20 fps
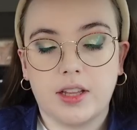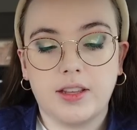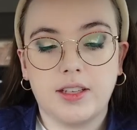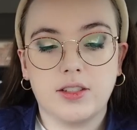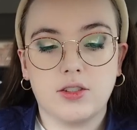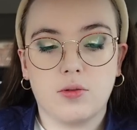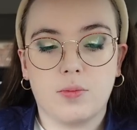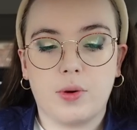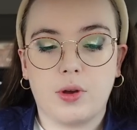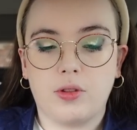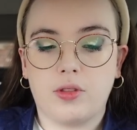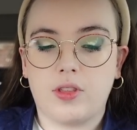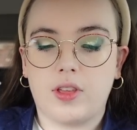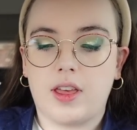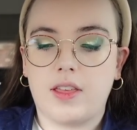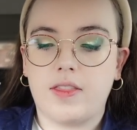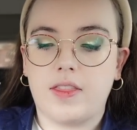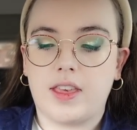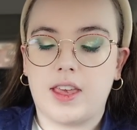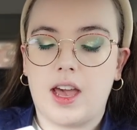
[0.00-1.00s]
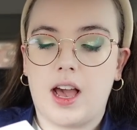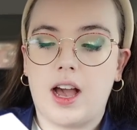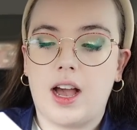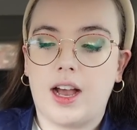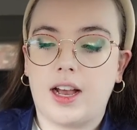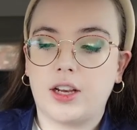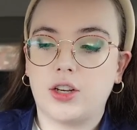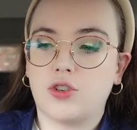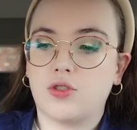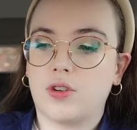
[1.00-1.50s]
And these are both in the
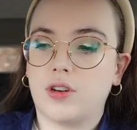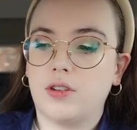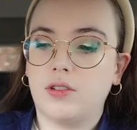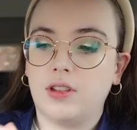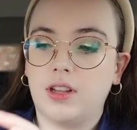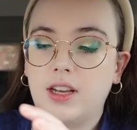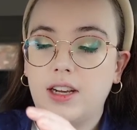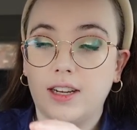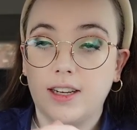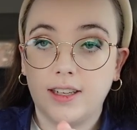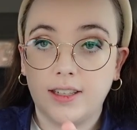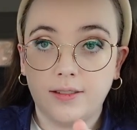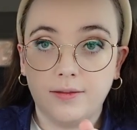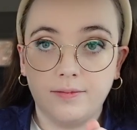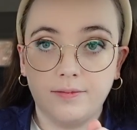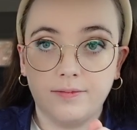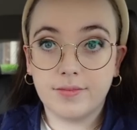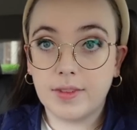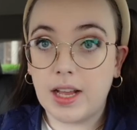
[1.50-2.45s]
Hydro line.